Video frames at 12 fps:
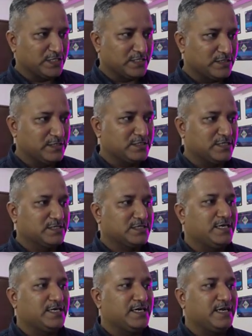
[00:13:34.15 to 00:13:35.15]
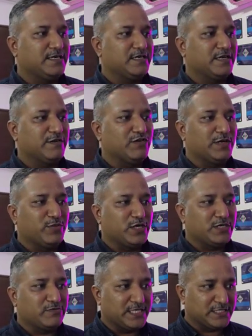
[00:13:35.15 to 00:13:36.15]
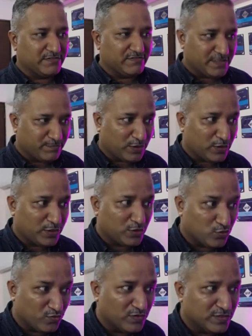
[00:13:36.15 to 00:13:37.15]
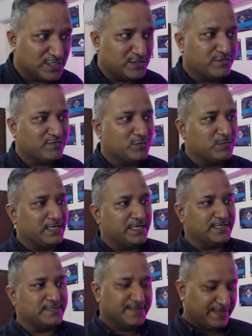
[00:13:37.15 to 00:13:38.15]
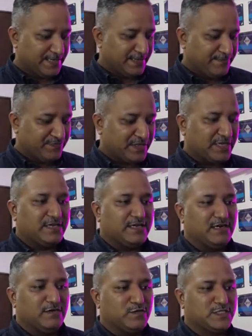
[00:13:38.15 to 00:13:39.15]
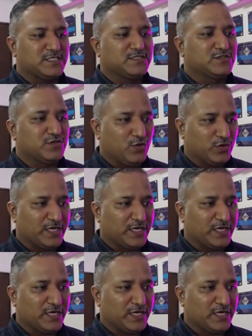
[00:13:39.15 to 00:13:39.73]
This is currently running 1.27.2 version of Kubernetes, which is okay